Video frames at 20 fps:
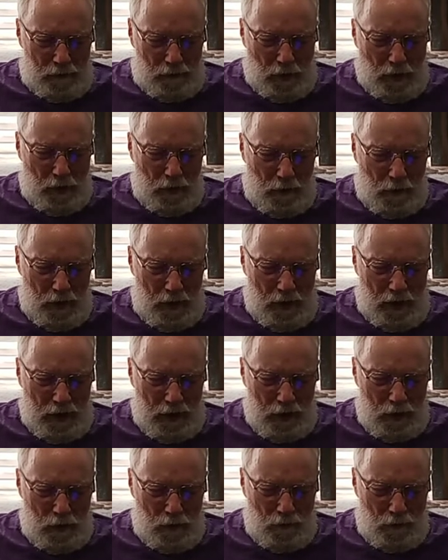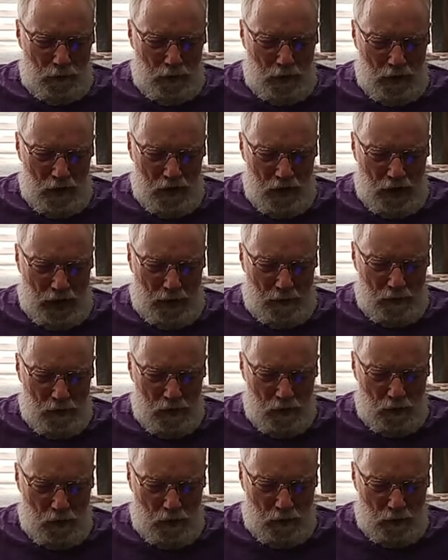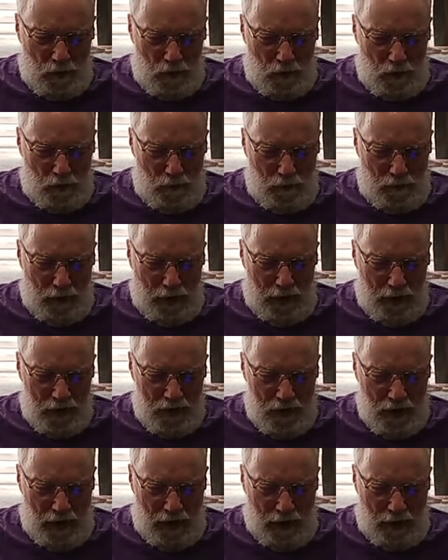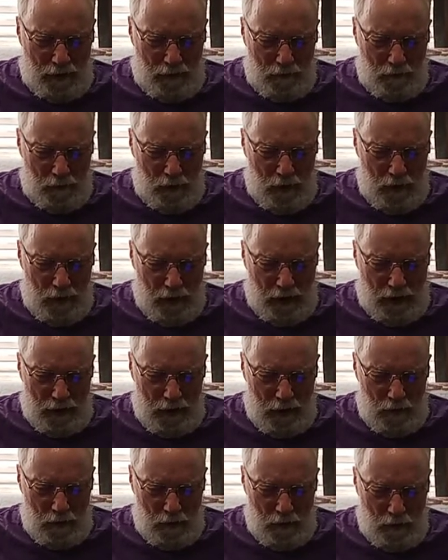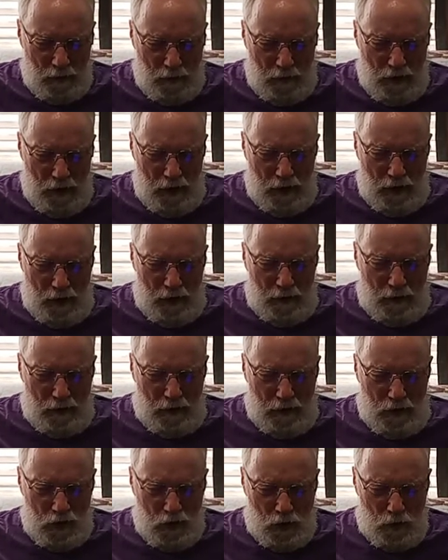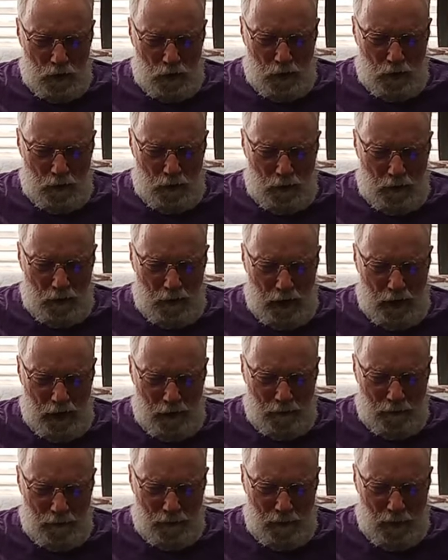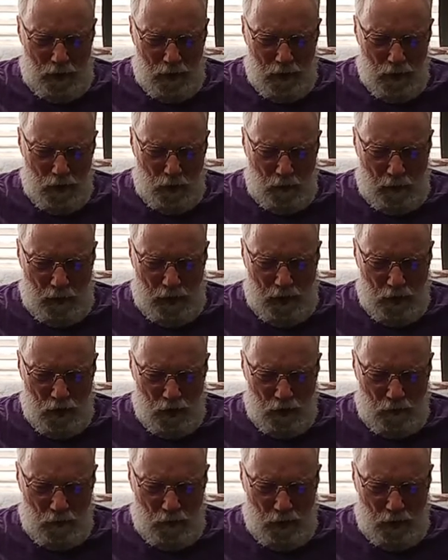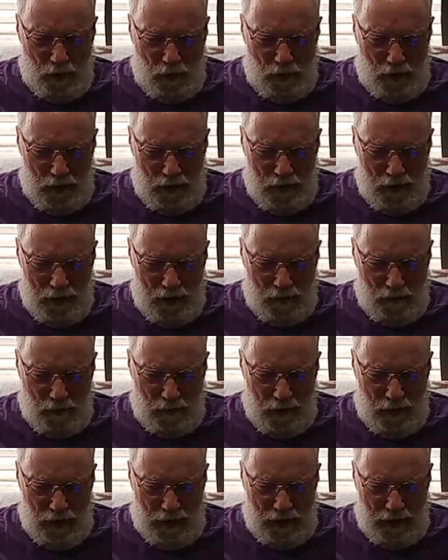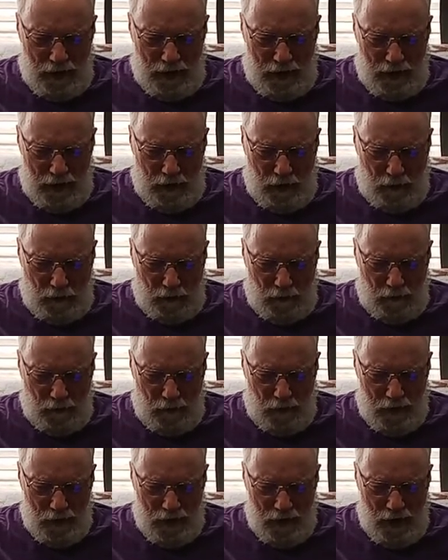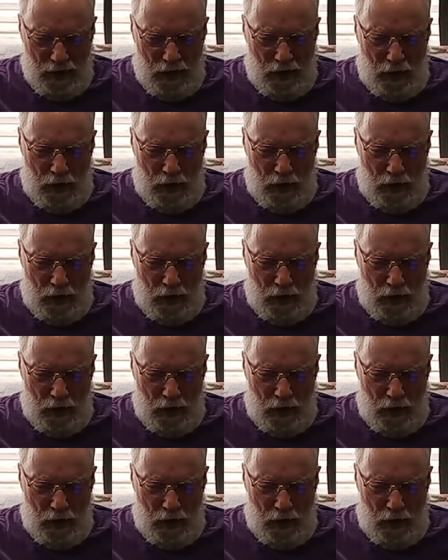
Father, we thank you for this Sabbath school that you've let us have. We thank you that you have been so patient with us and were taking care of us.